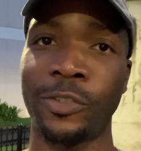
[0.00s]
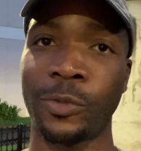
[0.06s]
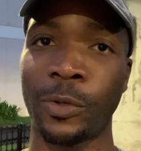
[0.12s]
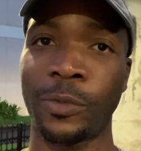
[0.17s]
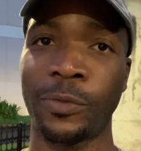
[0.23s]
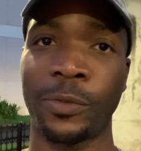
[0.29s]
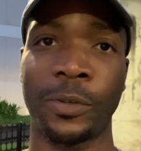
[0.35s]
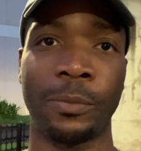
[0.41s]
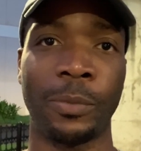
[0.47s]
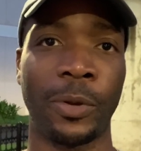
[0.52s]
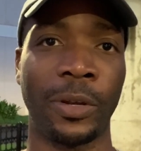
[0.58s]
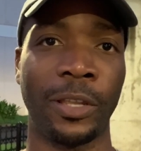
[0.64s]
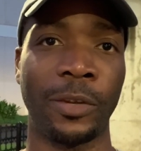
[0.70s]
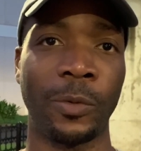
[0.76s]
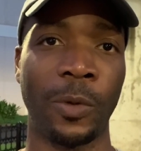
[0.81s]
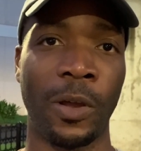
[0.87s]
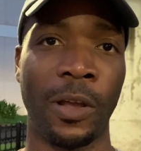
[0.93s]
search for the
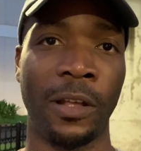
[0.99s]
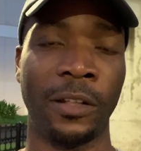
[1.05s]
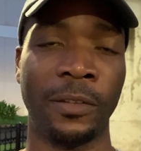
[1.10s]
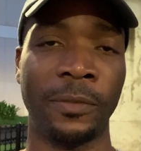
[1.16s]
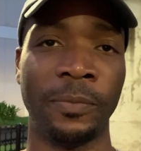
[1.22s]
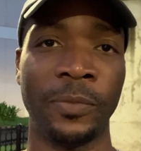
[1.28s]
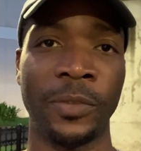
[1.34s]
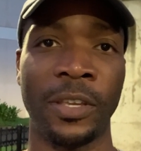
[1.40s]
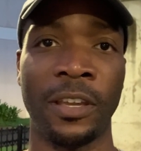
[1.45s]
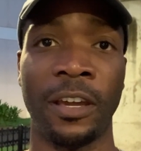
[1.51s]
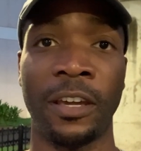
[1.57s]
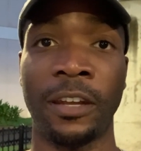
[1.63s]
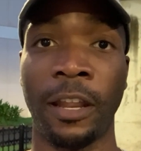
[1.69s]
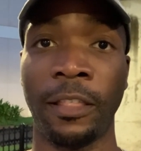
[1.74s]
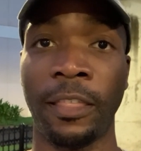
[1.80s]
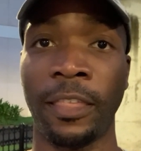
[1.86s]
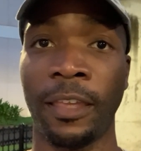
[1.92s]
Berlin Wall.
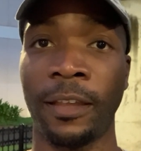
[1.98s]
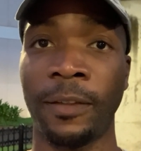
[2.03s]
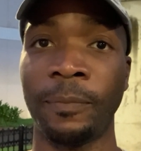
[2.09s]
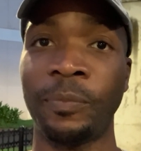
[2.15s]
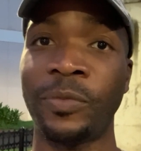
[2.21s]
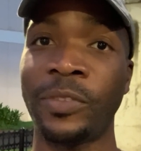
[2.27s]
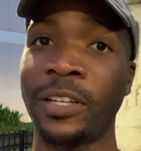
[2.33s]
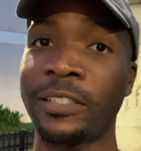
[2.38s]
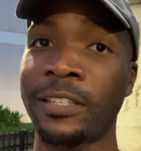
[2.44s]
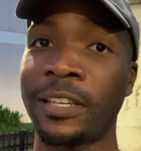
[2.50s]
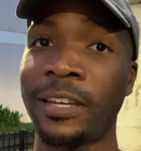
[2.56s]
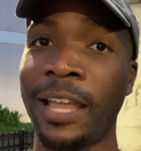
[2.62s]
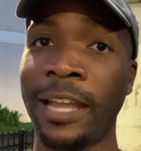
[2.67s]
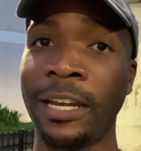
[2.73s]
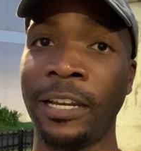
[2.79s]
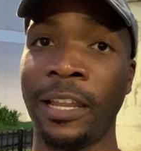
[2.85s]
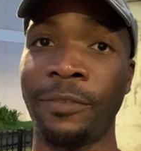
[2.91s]
Another thing, there's a
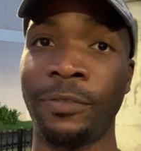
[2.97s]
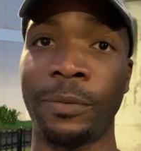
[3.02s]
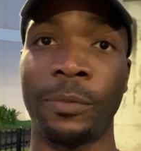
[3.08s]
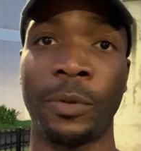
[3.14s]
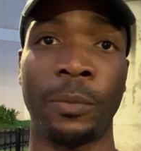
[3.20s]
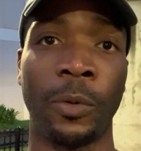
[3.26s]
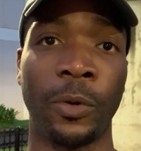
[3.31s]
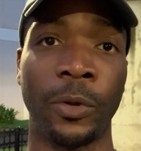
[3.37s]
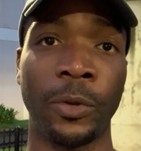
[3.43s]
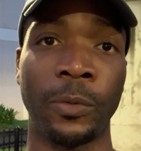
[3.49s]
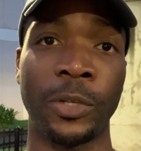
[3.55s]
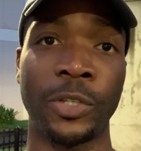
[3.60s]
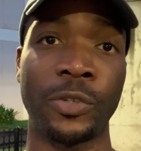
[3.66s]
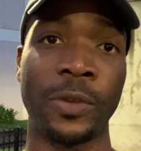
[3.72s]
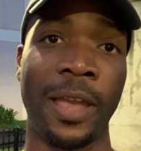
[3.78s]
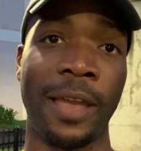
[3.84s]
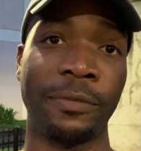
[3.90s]
9/11 memorial
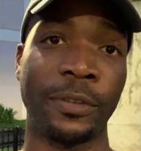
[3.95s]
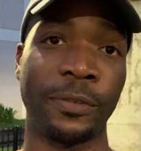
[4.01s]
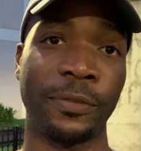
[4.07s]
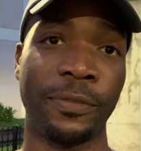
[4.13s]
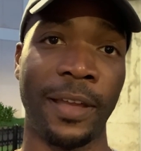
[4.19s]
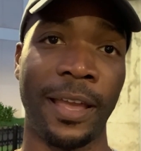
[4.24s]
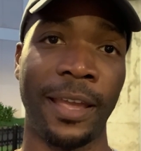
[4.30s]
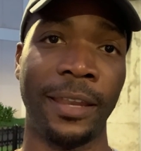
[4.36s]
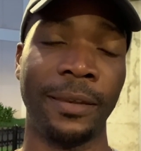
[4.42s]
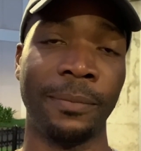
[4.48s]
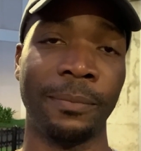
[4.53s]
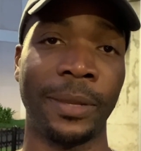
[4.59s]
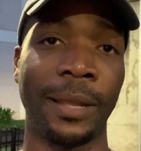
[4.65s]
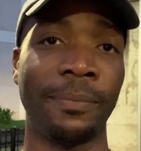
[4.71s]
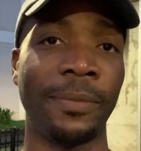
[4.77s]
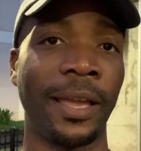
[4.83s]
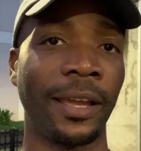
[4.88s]
which you have to find,
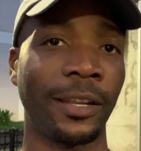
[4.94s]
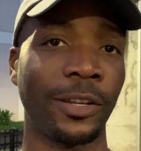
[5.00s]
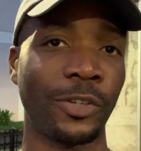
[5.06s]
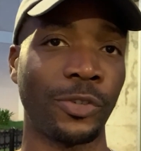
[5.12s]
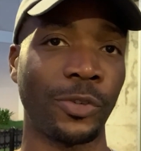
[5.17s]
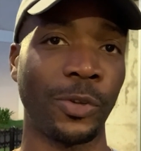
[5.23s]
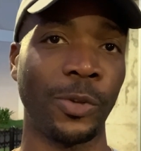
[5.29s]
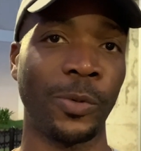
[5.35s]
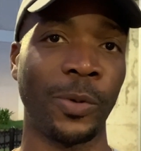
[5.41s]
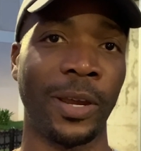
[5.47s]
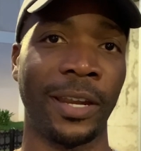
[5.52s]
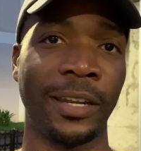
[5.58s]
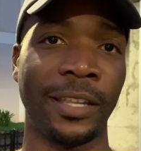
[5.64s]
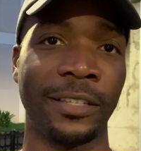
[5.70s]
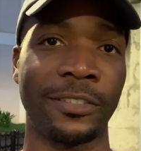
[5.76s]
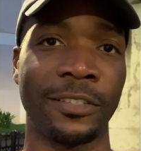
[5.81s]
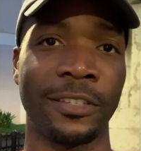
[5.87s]
but I'm not going to show you where
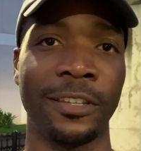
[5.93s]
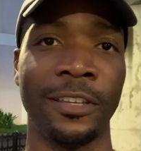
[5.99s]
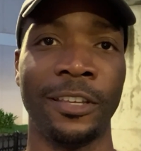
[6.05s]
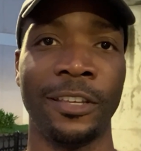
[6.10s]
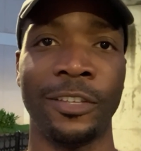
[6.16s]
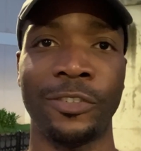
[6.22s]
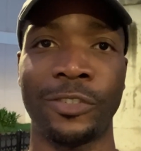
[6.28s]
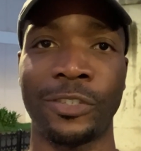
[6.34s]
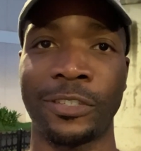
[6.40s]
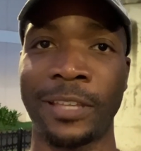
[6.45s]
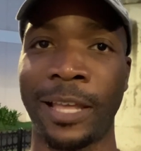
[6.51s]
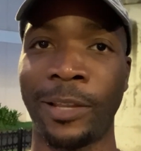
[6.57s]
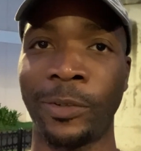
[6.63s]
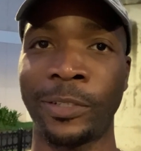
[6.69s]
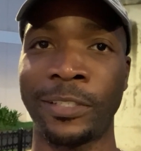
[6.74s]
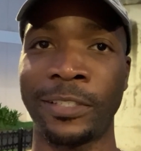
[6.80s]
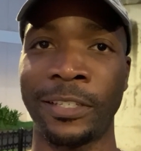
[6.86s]
it is. Just
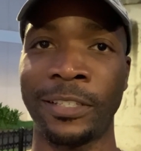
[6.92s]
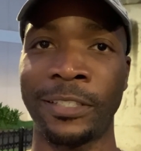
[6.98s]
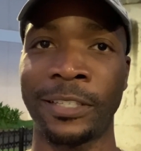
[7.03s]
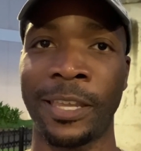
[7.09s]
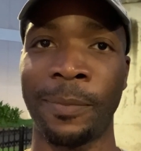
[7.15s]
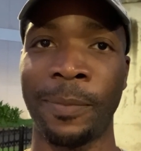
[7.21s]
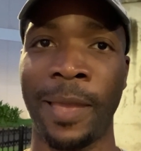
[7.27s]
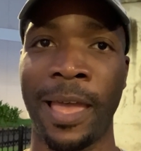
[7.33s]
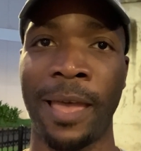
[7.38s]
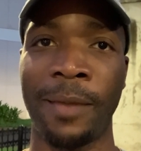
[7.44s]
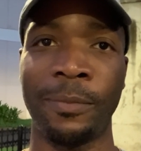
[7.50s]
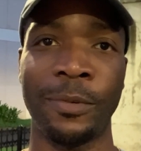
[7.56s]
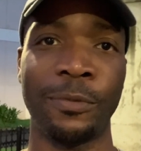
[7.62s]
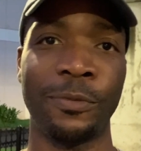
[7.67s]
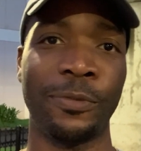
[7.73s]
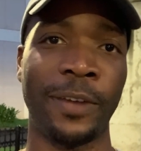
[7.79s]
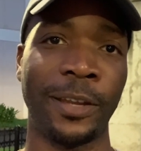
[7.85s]
download the Cityscape app,
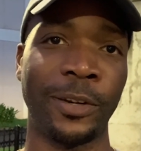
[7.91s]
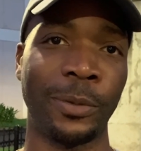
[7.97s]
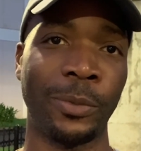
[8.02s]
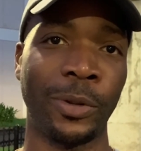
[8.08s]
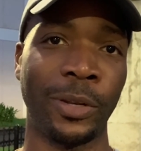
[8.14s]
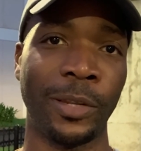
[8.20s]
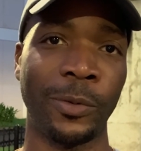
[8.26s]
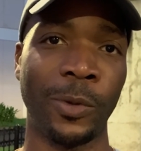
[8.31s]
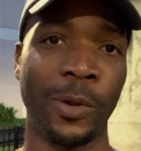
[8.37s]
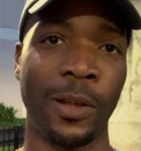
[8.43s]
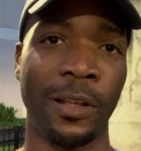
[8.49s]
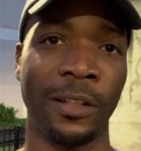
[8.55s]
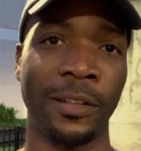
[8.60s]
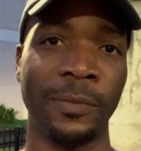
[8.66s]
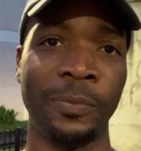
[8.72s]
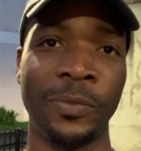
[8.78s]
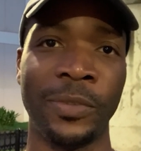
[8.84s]
find the Berlin
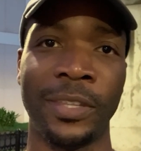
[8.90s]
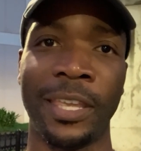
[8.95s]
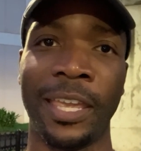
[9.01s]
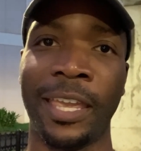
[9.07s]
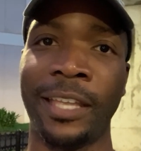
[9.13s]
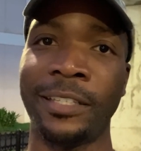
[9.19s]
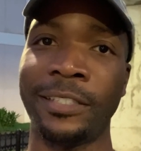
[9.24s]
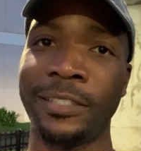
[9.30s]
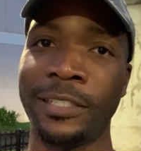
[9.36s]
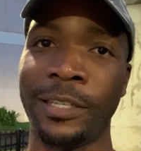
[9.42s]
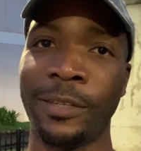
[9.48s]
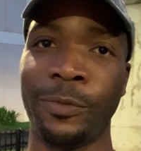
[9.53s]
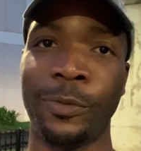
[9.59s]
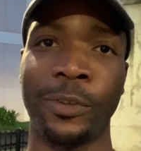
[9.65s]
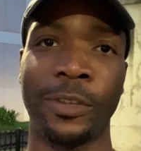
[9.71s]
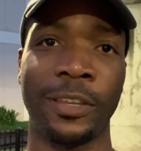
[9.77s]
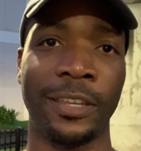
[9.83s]
Wall, and see
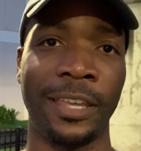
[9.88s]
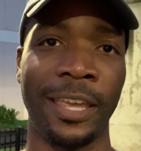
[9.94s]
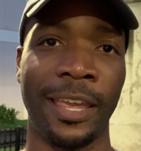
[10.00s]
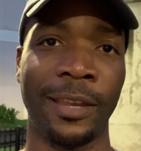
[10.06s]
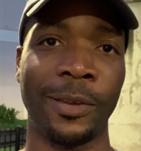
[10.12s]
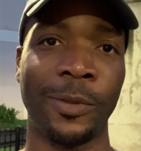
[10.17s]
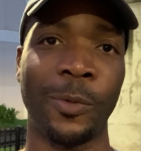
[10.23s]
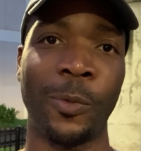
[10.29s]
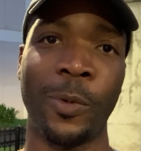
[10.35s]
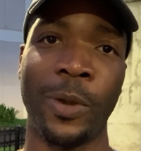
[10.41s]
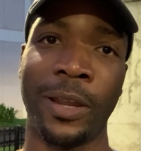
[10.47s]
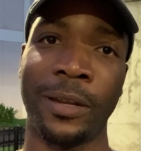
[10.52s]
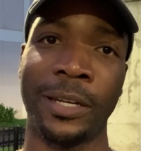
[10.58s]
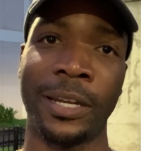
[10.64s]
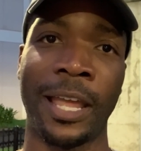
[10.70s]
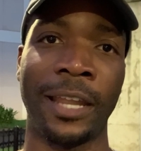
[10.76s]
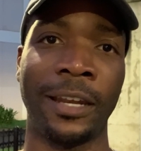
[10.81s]
if you can get where
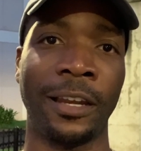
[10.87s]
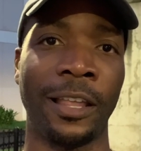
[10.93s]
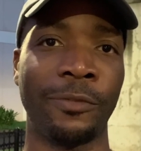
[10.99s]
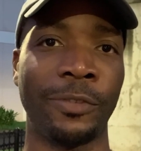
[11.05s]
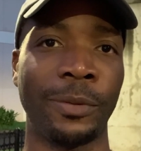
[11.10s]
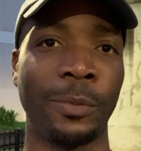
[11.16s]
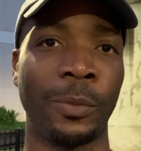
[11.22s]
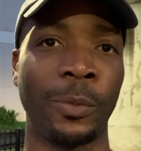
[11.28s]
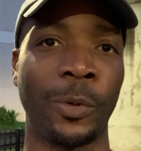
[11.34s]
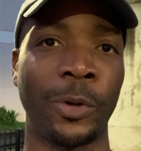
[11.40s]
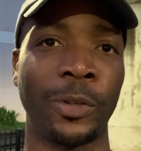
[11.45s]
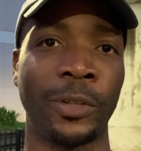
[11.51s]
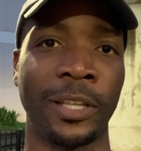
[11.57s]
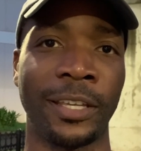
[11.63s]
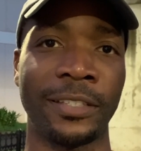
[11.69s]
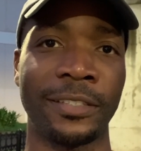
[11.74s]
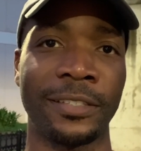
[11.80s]
the 9/11
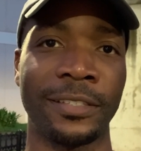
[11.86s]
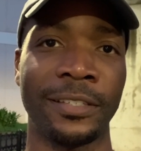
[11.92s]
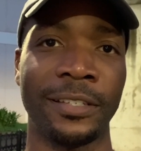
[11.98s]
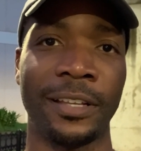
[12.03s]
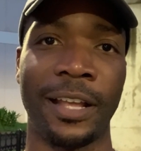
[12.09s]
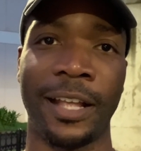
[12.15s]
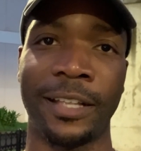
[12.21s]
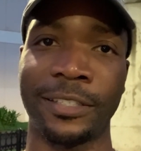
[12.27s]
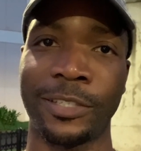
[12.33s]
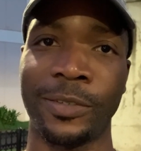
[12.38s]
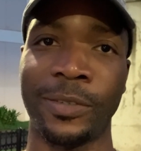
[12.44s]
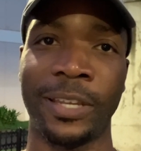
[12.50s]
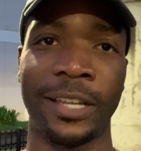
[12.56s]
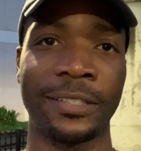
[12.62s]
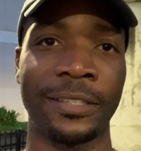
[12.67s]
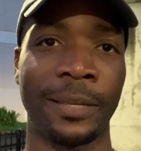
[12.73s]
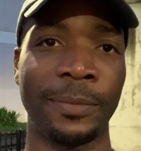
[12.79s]
memorial is. I'll see you
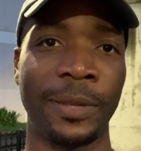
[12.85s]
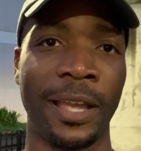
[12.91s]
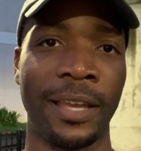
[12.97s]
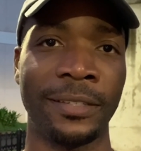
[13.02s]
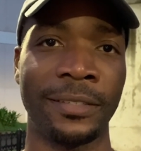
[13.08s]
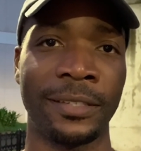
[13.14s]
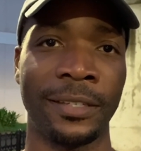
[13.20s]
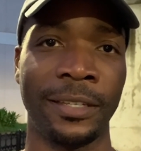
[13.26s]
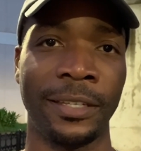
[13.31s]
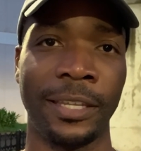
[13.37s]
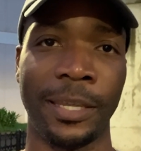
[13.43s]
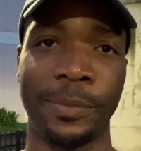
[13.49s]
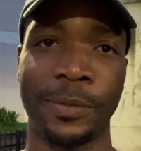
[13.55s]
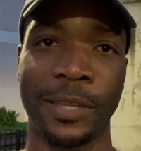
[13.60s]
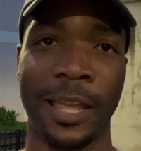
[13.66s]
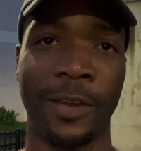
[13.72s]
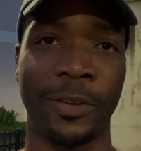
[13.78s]
next time, guys.
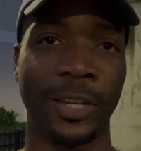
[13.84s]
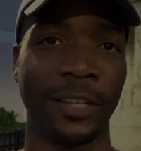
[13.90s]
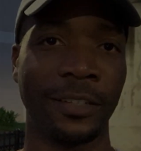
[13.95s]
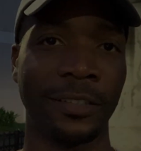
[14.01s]
Keep scouting.